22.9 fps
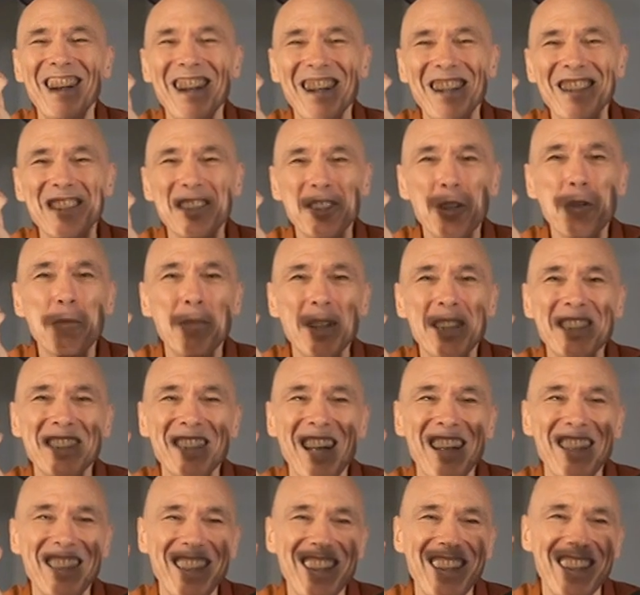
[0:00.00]
asubha
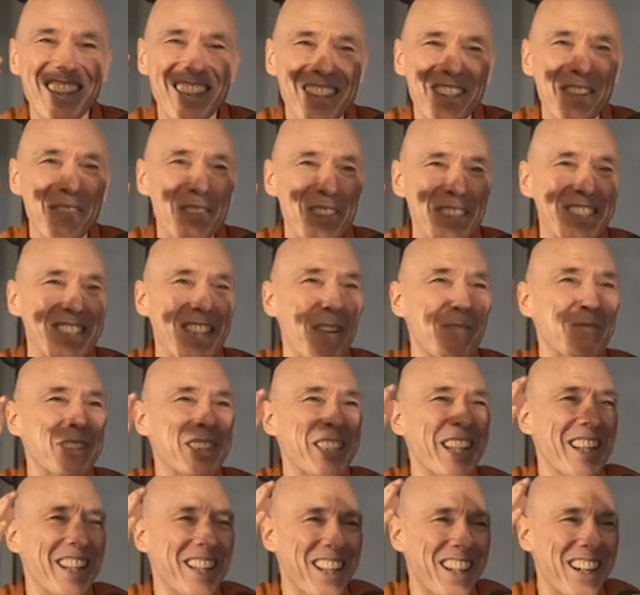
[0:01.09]
sanya, the
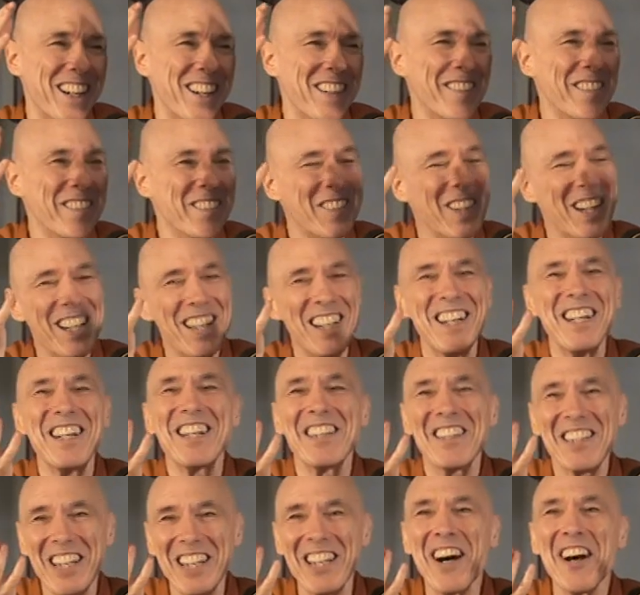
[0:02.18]
perception of
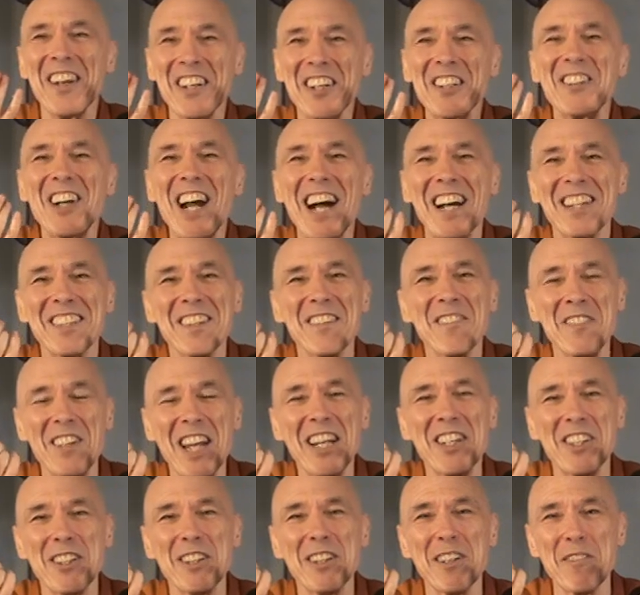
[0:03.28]
the unattractive
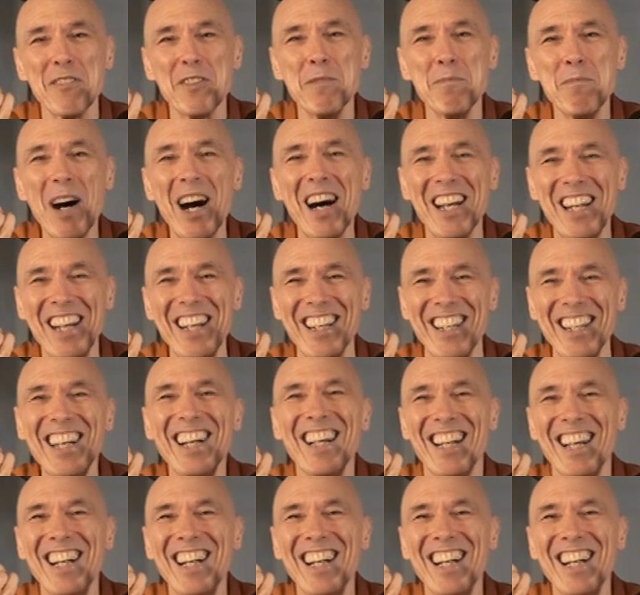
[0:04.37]
nature of the body,